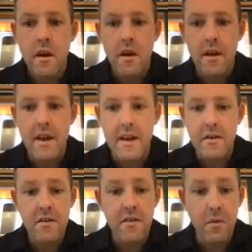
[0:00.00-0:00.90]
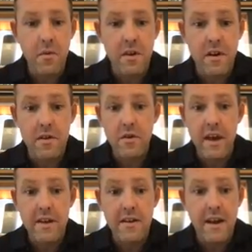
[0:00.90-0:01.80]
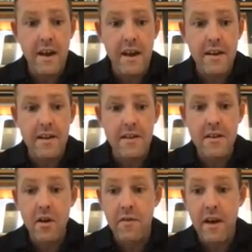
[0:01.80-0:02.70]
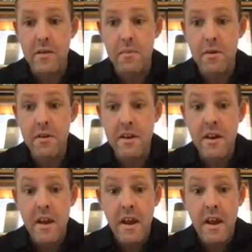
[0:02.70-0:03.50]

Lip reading: Okay girls, so what we're going to look at today is covalent bonding.